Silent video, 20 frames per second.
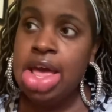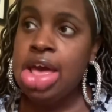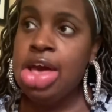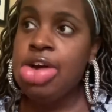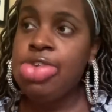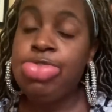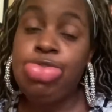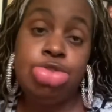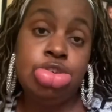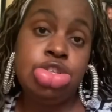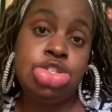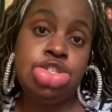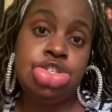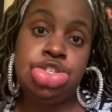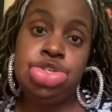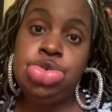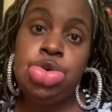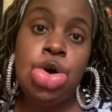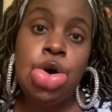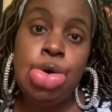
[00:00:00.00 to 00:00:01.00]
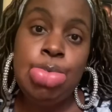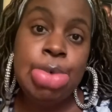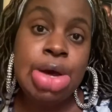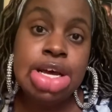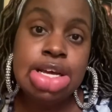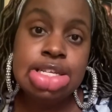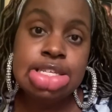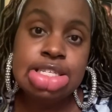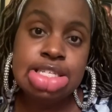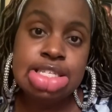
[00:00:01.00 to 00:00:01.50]
For 2 whole
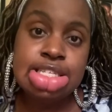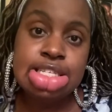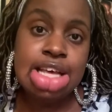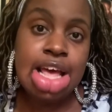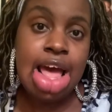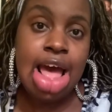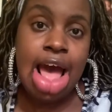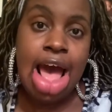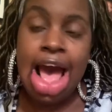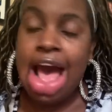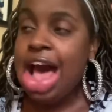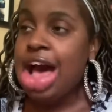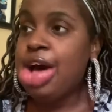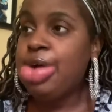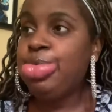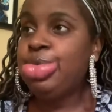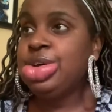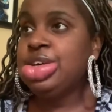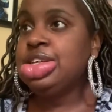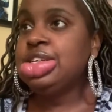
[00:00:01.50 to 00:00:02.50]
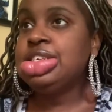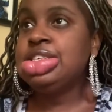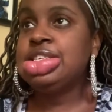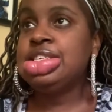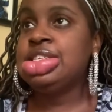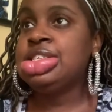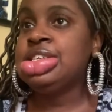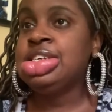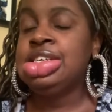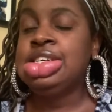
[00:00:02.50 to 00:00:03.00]
months, I
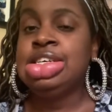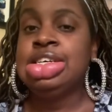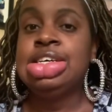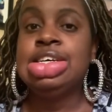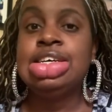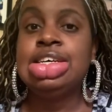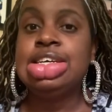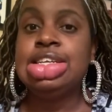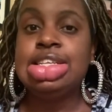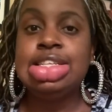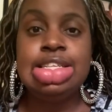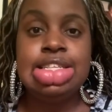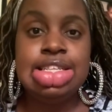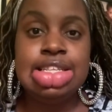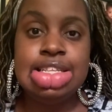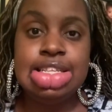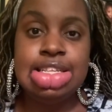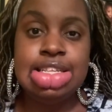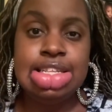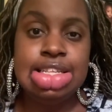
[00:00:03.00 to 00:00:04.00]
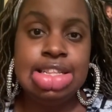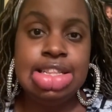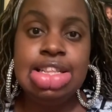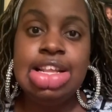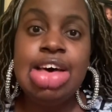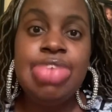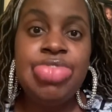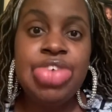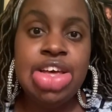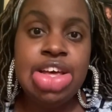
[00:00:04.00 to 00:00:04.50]
was
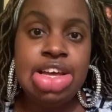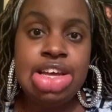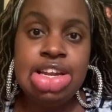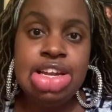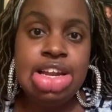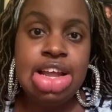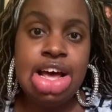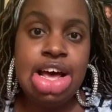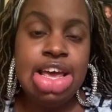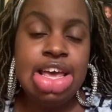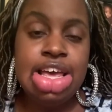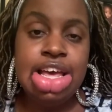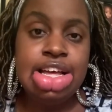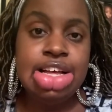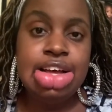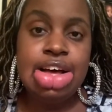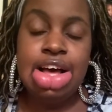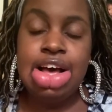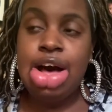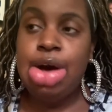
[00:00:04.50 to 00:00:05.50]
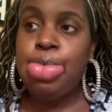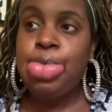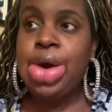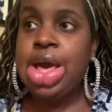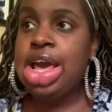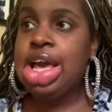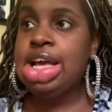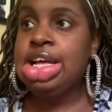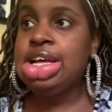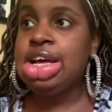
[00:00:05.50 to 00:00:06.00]
living a
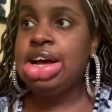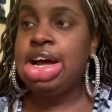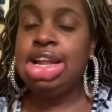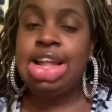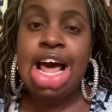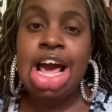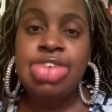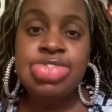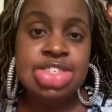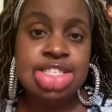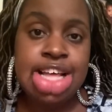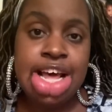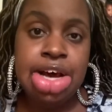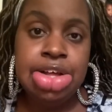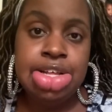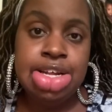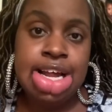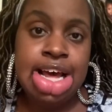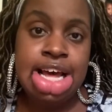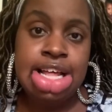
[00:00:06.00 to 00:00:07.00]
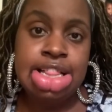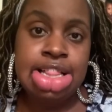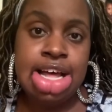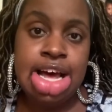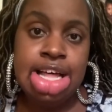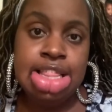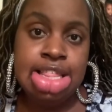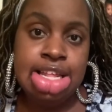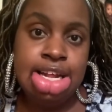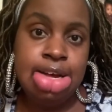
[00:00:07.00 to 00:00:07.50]
lifestyle that I
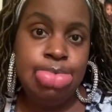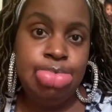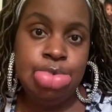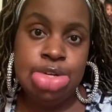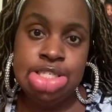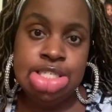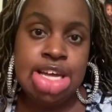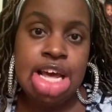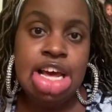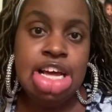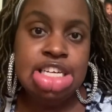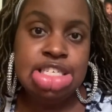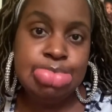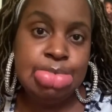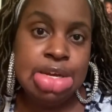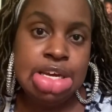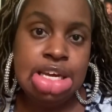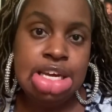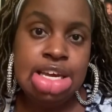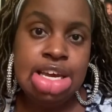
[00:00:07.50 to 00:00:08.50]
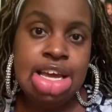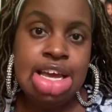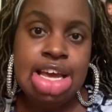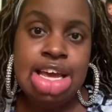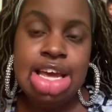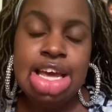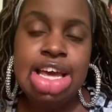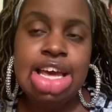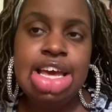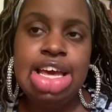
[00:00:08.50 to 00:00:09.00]
thought that would change me,
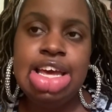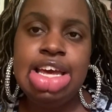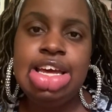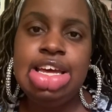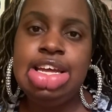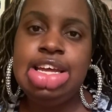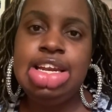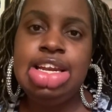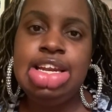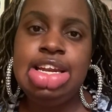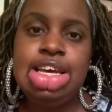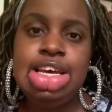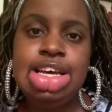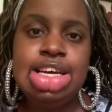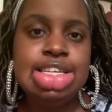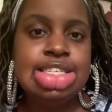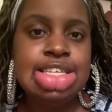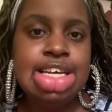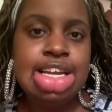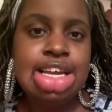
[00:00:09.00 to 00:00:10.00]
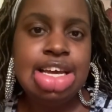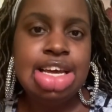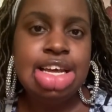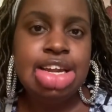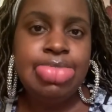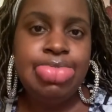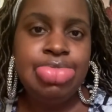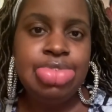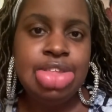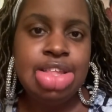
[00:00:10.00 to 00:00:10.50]
and it
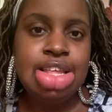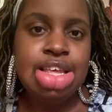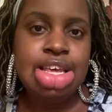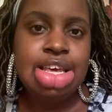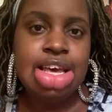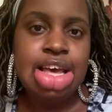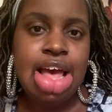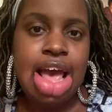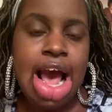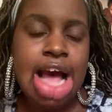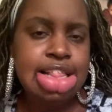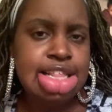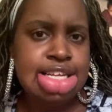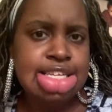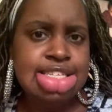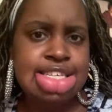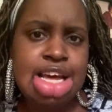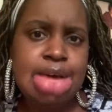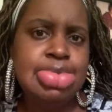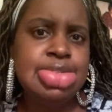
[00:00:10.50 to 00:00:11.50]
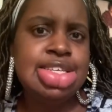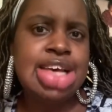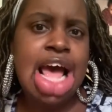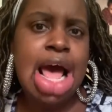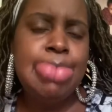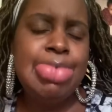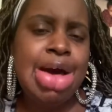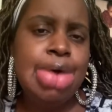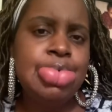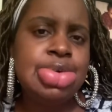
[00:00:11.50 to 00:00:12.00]
didn't. At the same
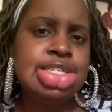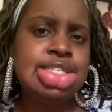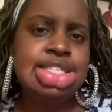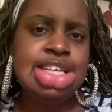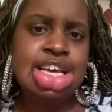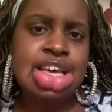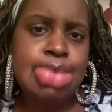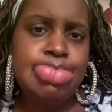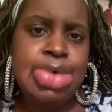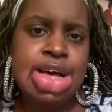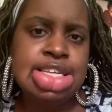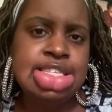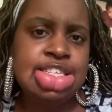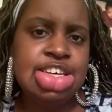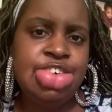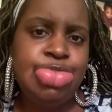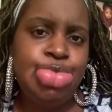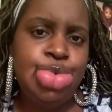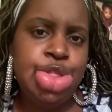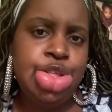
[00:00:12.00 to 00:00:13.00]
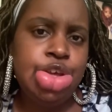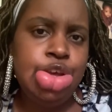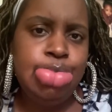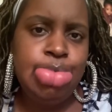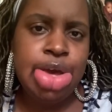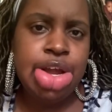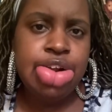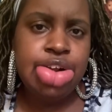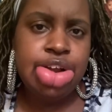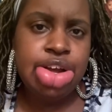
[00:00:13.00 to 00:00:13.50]
time, I was sticking myself with
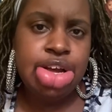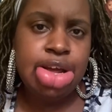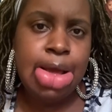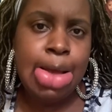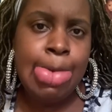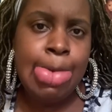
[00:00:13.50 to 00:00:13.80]
Humira,